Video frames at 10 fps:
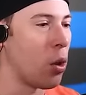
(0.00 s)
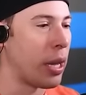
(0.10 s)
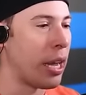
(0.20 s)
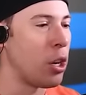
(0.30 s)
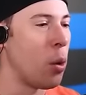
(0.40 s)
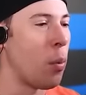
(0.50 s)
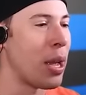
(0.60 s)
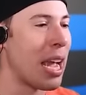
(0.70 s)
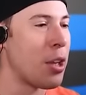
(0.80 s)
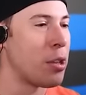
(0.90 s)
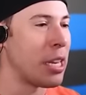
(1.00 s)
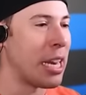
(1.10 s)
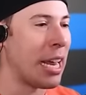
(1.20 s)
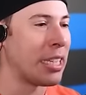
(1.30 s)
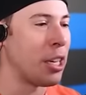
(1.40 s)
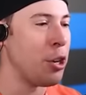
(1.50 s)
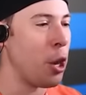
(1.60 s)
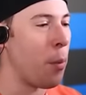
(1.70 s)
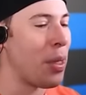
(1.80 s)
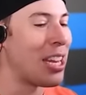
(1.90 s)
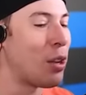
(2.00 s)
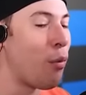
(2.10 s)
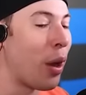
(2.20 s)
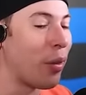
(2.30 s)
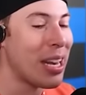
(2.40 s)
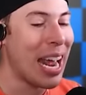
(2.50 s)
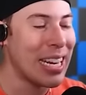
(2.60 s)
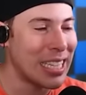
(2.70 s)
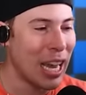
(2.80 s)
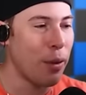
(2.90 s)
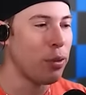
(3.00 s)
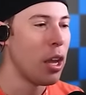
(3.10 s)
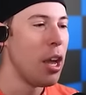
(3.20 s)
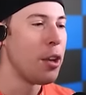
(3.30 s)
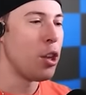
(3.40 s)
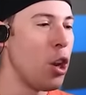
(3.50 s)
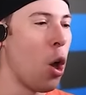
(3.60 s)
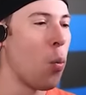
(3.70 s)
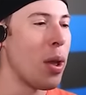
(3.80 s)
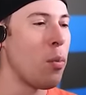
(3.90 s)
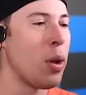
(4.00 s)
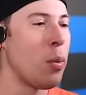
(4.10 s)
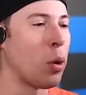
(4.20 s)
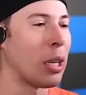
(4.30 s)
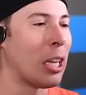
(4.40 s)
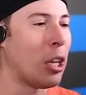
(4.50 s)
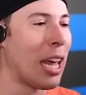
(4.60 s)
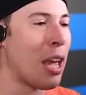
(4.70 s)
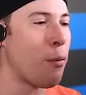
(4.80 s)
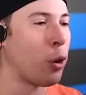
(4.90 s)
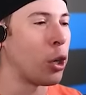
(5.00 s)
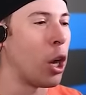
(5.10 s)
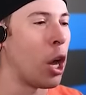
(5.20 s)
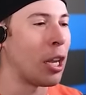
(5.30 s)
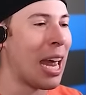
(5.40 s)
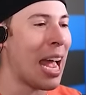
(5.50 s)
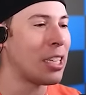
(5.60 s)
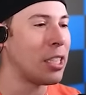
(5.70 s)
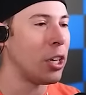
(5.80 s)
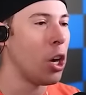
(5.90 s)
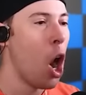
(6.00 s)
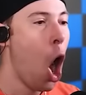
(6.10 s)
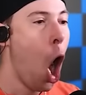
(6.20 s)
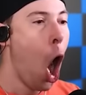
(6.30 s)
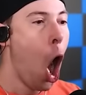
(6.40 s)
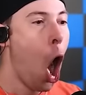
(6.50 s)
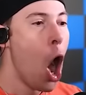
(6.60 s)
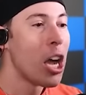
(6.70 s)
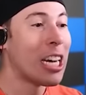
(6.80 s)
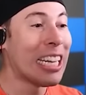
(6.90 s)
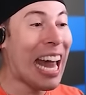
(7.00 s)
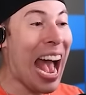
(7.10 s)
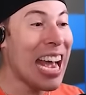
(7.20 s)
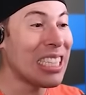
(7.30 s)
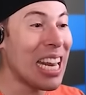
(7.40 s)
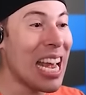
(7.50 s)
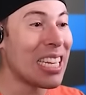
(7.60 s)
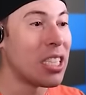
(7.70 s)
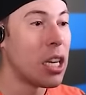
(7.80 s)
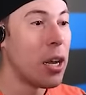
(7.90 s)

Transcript: Okay, no, we got you something nice. There you go. It's a very nice gift. You know, we were a little late for last year. Oh, glasses!